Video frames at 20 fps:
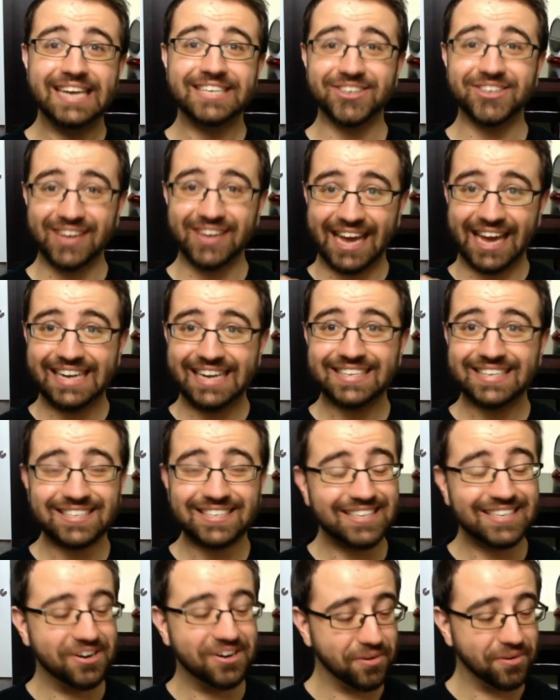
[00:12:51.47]
So getting to
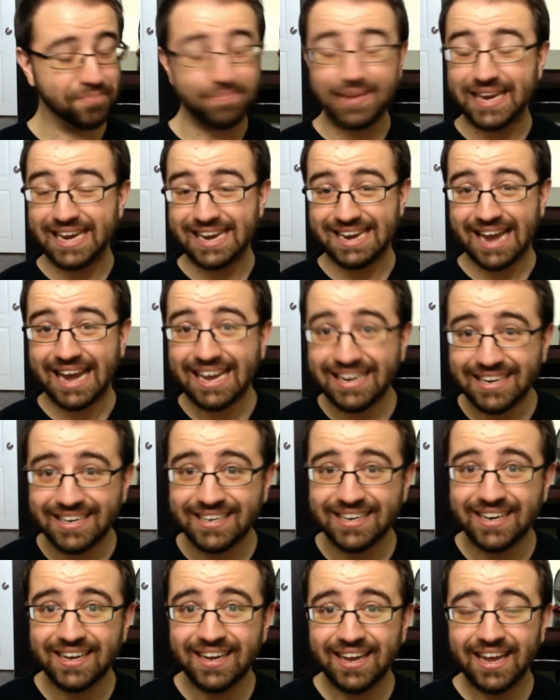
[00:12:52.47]
see her be
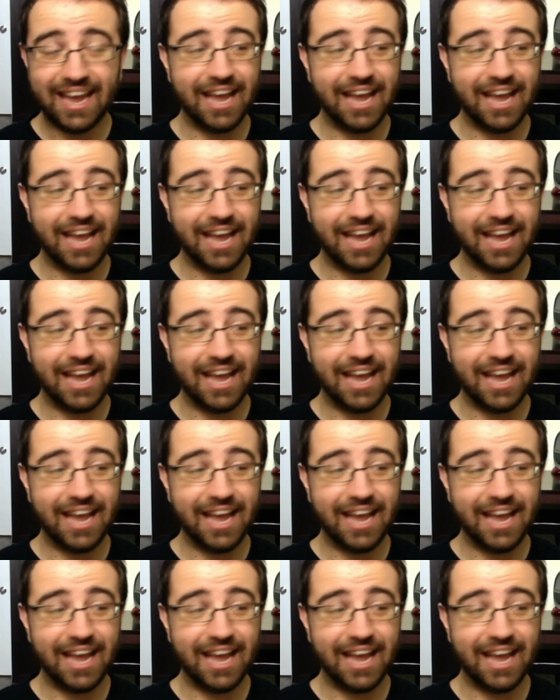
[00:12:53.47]
knighted